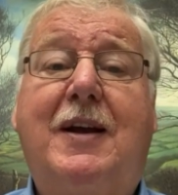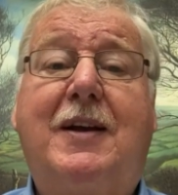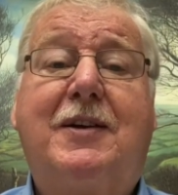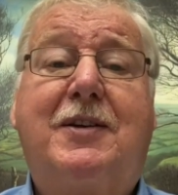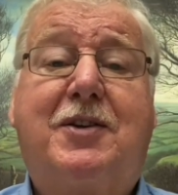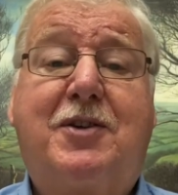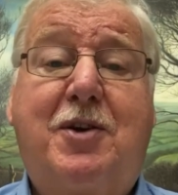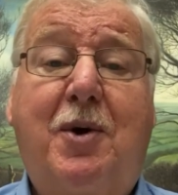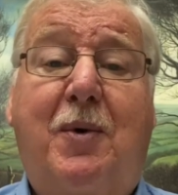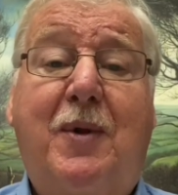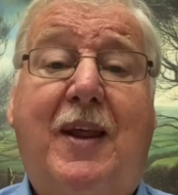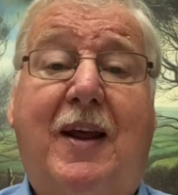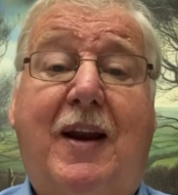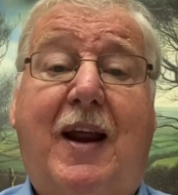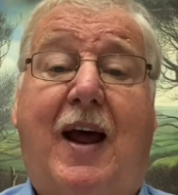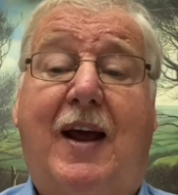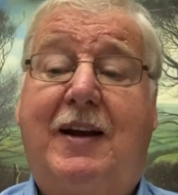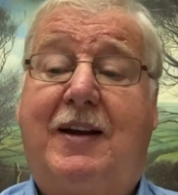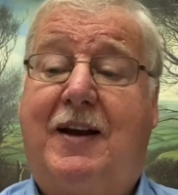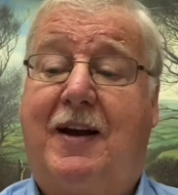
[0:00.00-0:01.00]
so that
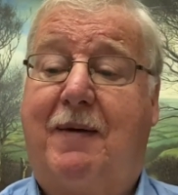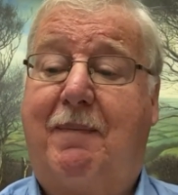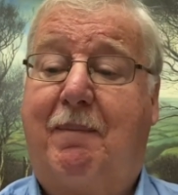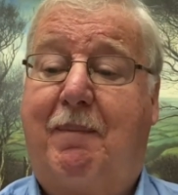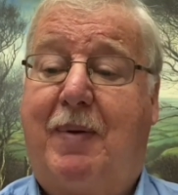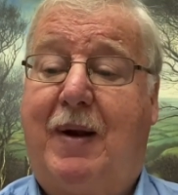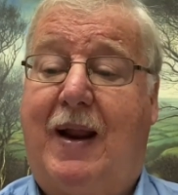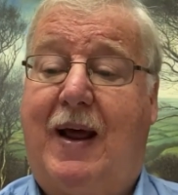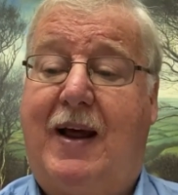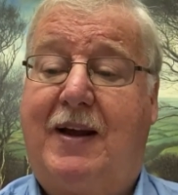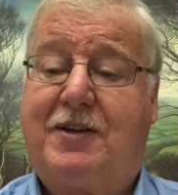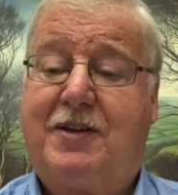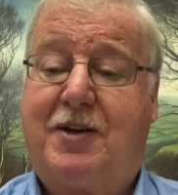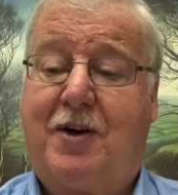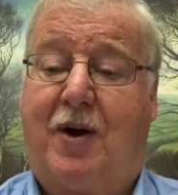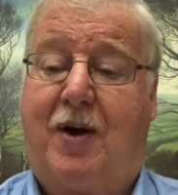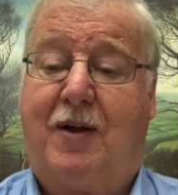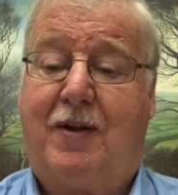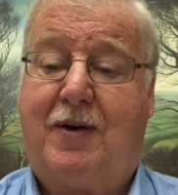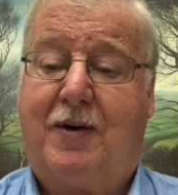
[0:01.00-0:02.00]
I can bless
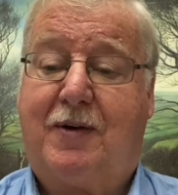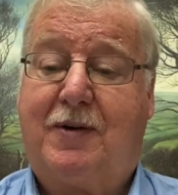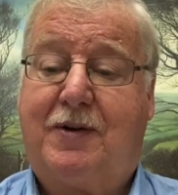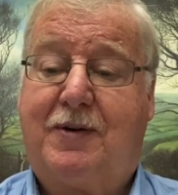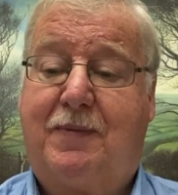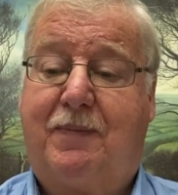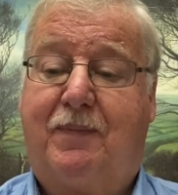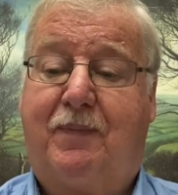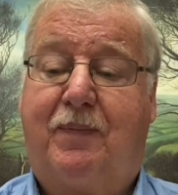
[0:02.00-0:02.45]
others.